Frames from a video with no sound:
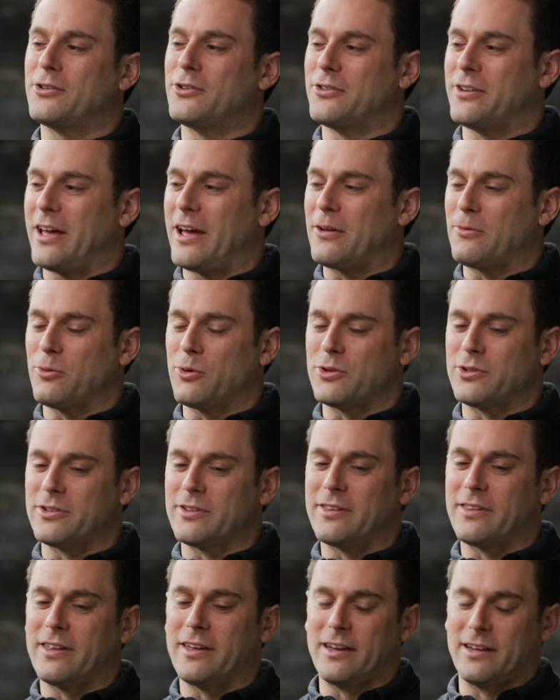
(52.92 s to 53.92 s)
your dad
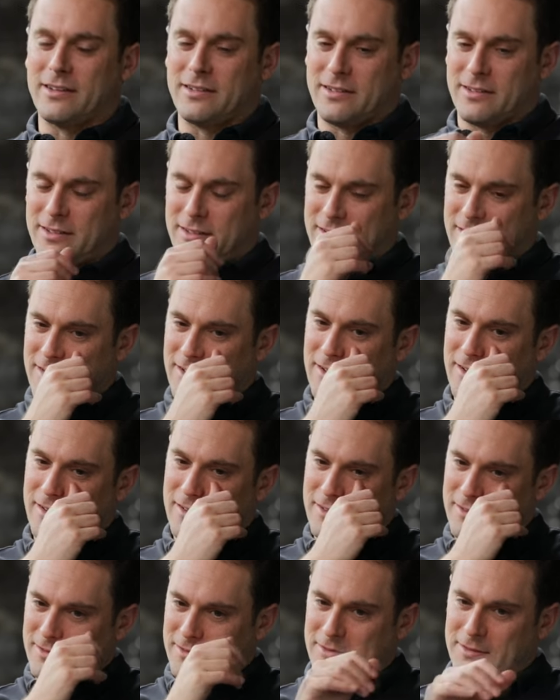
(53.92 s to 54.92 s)
wasn't that,
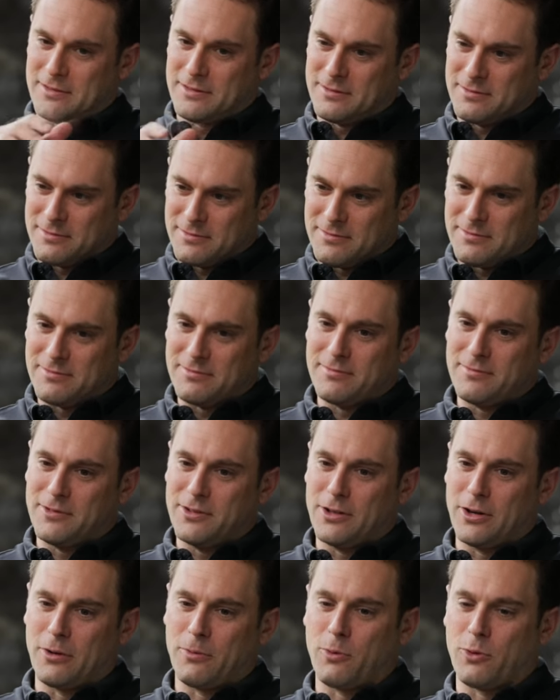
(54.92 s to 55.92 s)

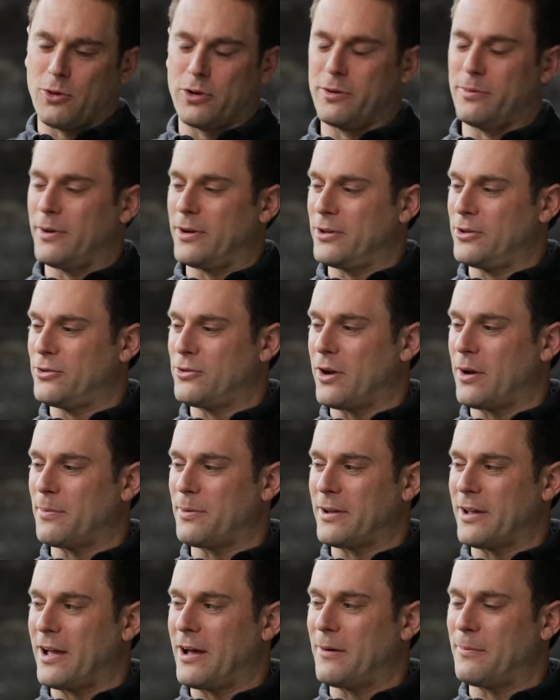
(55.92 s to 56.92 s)
you know, worried about you
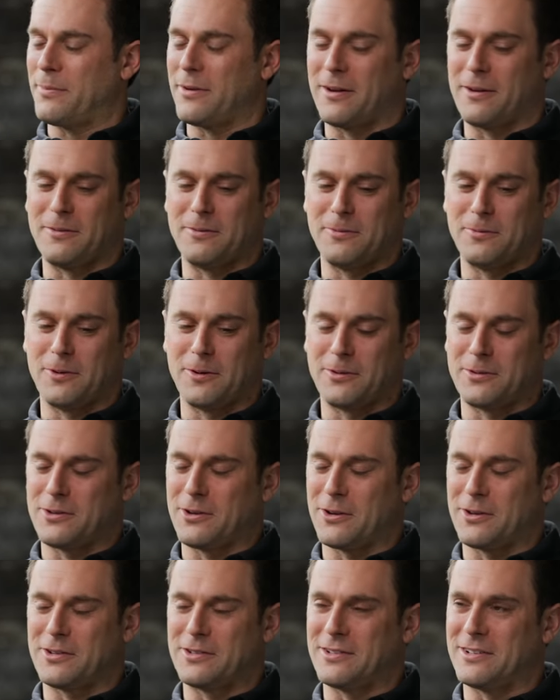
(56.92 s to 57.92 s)
dropping out. But when I was
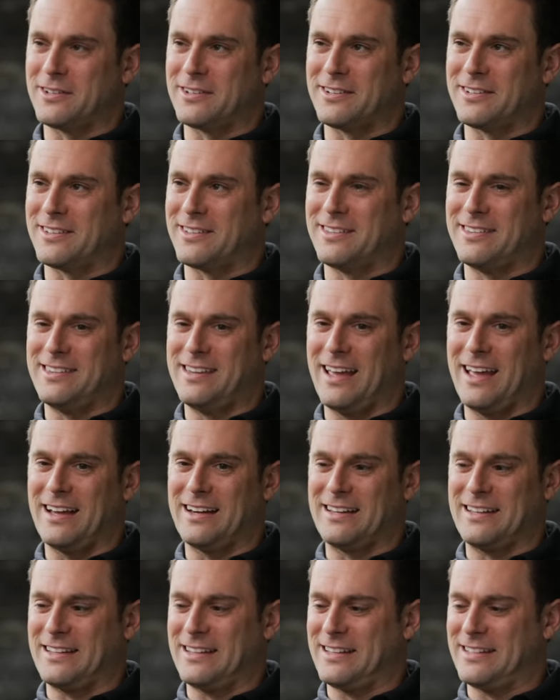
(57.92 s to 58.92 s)
talking to
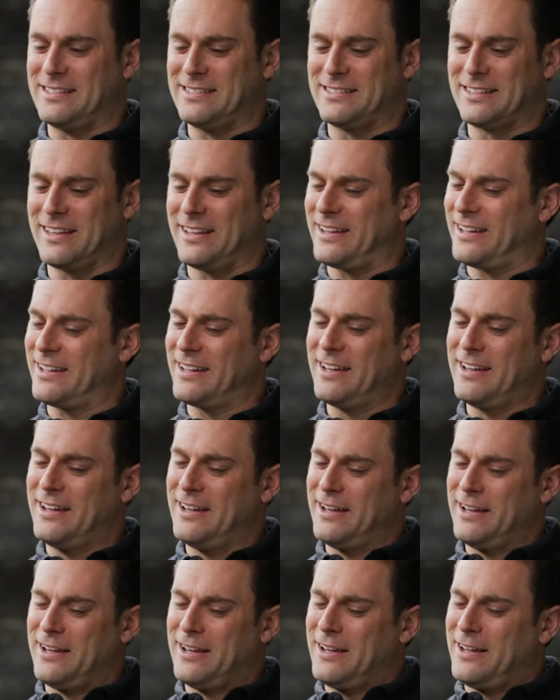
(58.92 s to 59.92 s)
Danny, he's like,
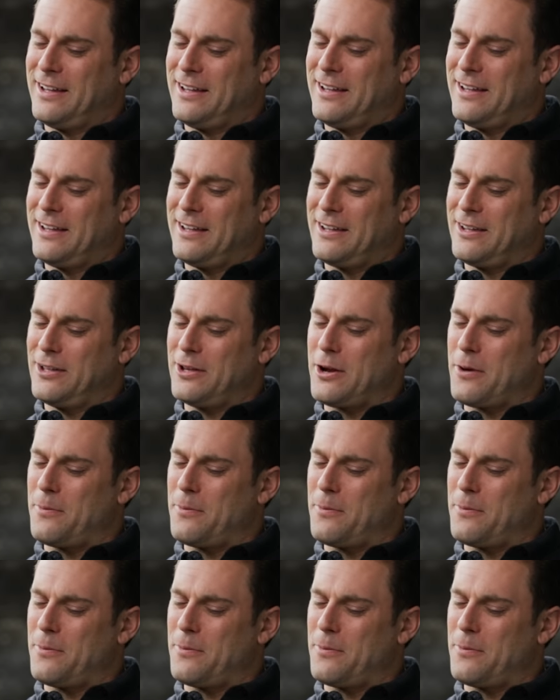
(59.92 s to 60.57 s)
you